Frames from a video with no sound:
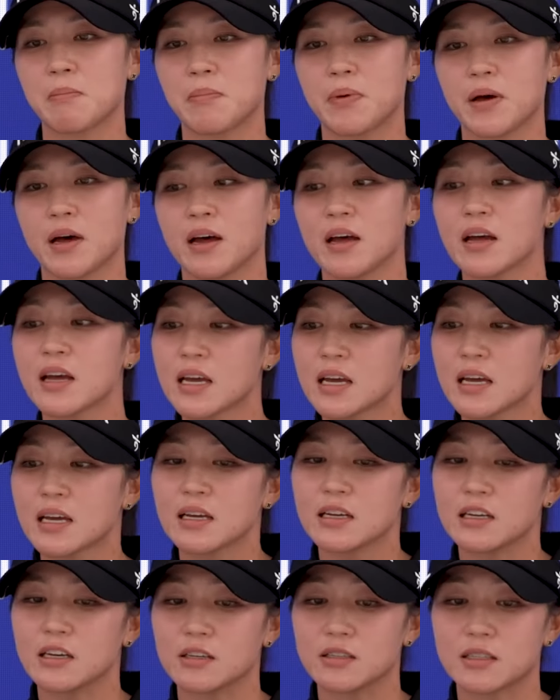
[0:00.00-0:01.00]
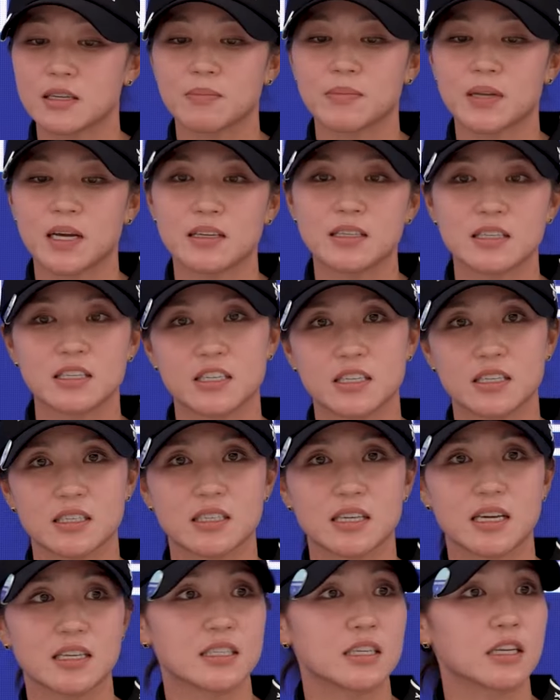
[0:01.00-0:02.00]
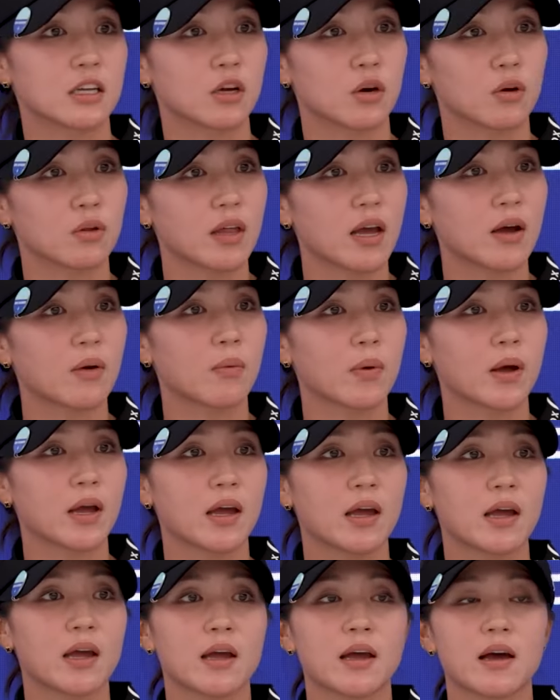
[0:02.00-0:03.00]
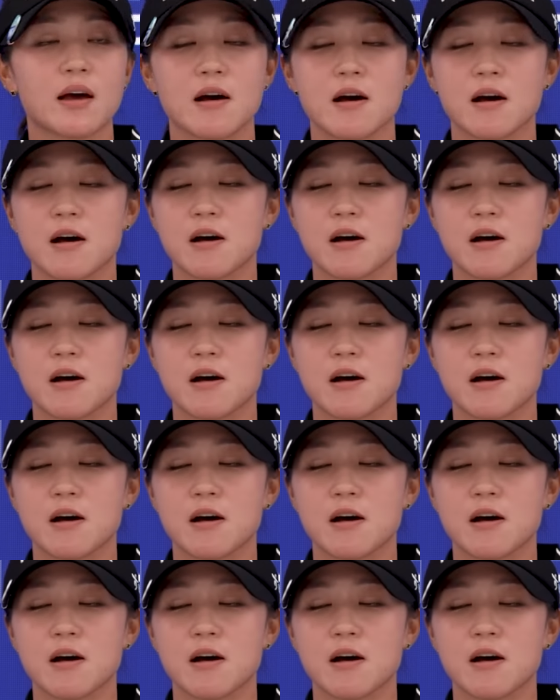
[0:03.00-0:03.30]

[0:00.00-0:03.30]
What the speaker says: But you know, sometimes it just doesn't go that way.